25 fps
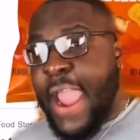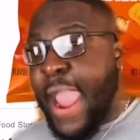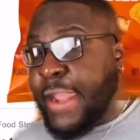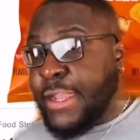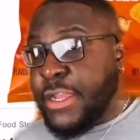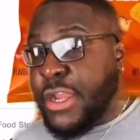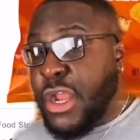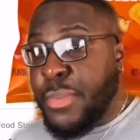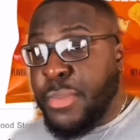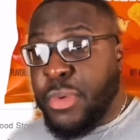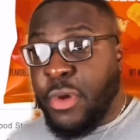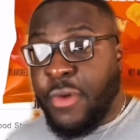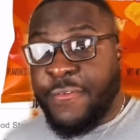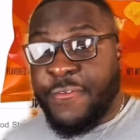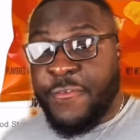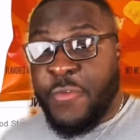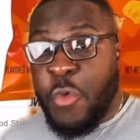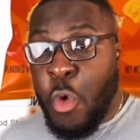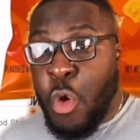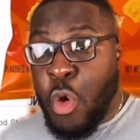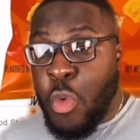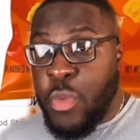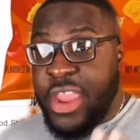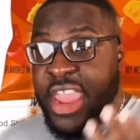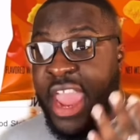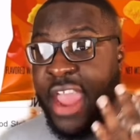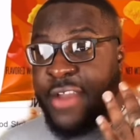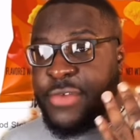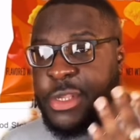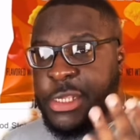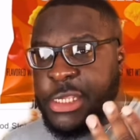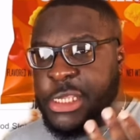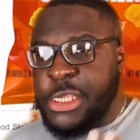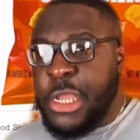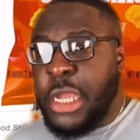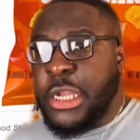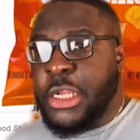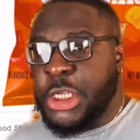At number four, we have
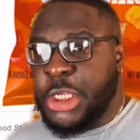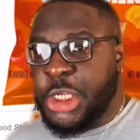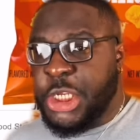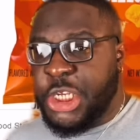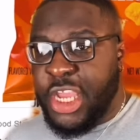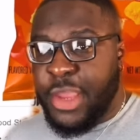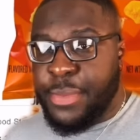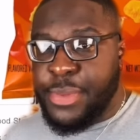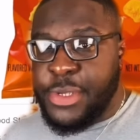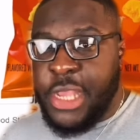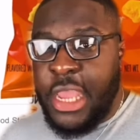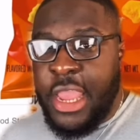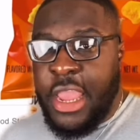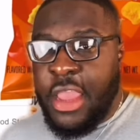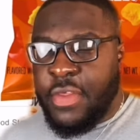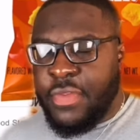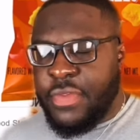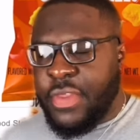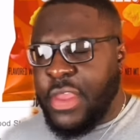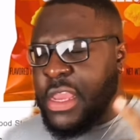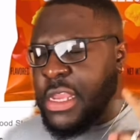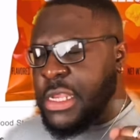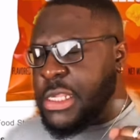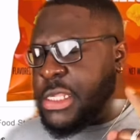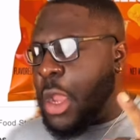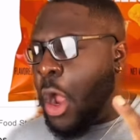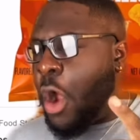Sun Chips. These